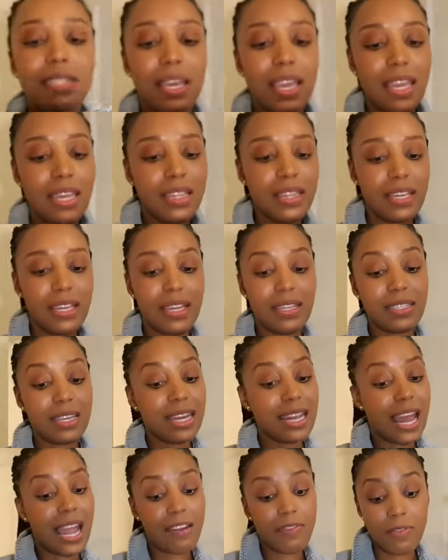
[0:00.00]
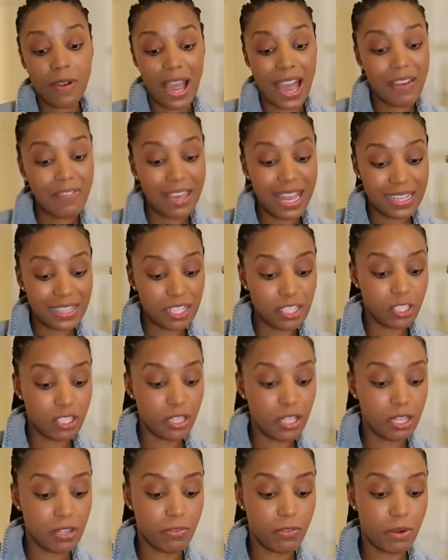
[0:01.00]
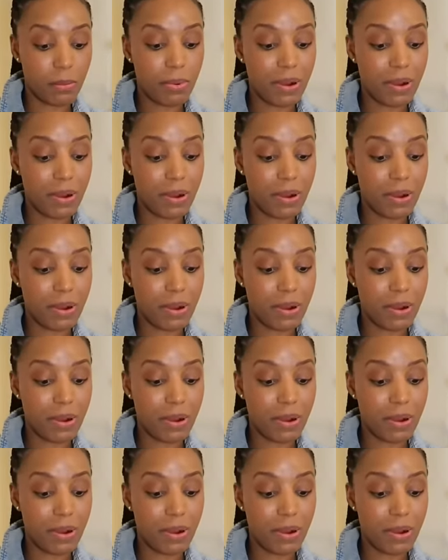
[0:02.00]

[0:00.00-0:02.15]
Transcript: take these, and I've, I've had these jeans for